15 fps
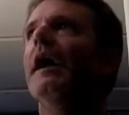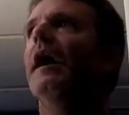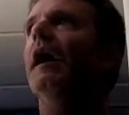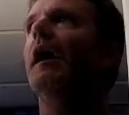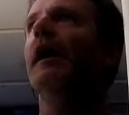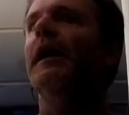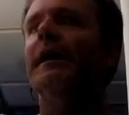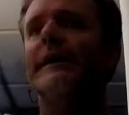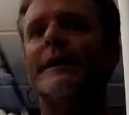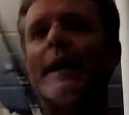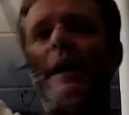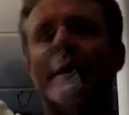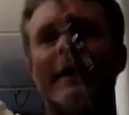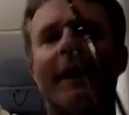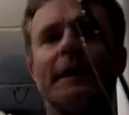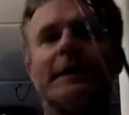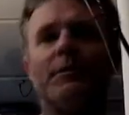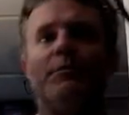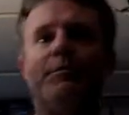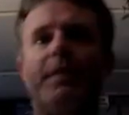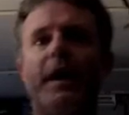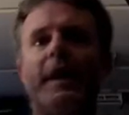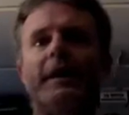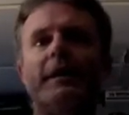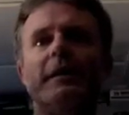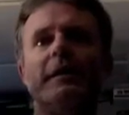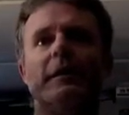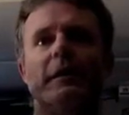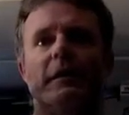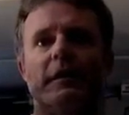Uh, it's got lots of
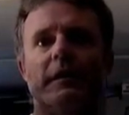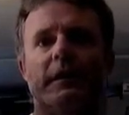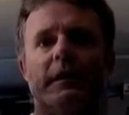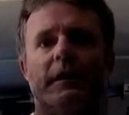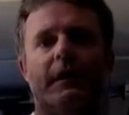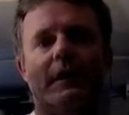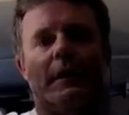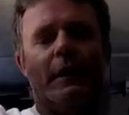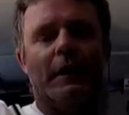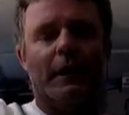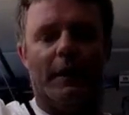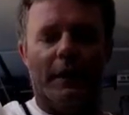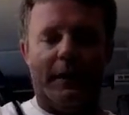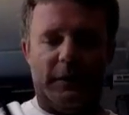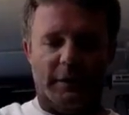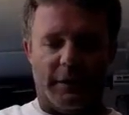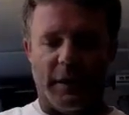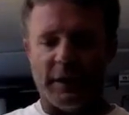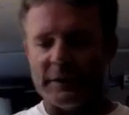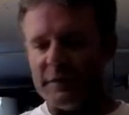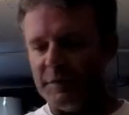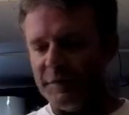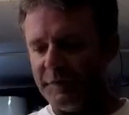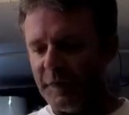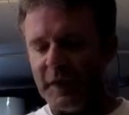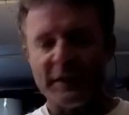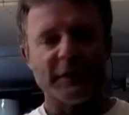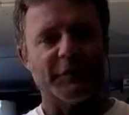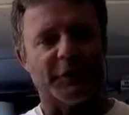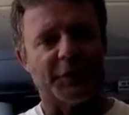bend, lots of
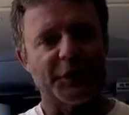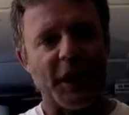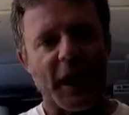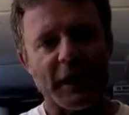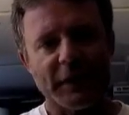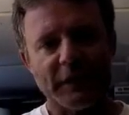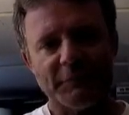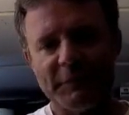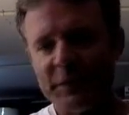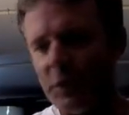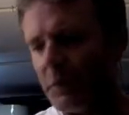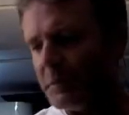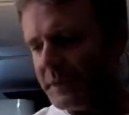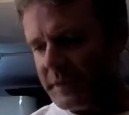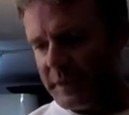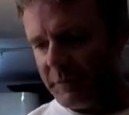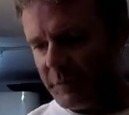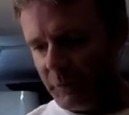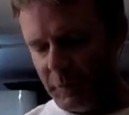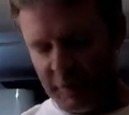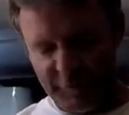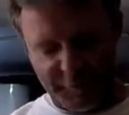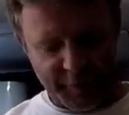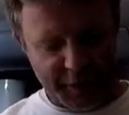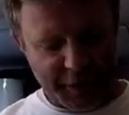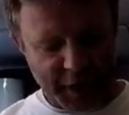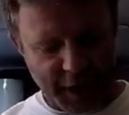flex for shock absorbency for when a fish